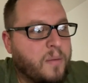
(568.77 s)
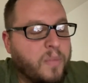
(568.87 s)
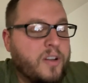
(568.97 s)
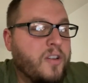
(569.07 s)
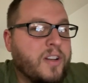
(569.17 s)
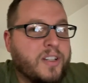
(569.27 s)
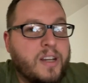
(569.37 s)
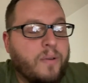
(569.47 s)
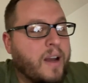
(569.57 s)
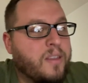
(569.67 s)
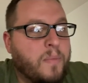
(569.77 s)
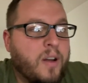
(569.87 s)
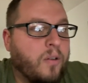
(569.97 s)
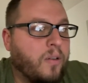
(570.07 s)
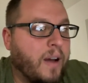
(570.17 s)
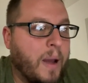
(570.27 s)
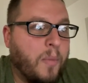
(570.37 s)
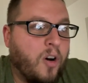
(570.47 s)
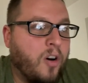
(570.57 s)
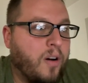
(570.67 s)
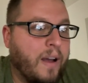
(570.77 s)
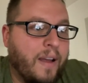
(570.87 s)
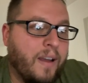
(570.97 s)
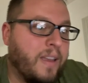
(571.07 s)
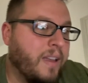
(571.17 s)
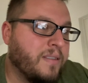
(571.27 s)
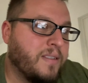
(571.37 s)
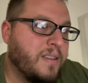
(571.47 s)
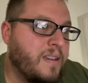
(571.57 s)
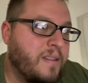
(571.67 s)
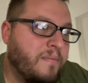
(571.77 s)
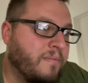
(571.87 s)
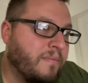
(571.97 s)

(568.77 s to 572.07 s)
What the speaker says: But you can see right in the middle, I can't see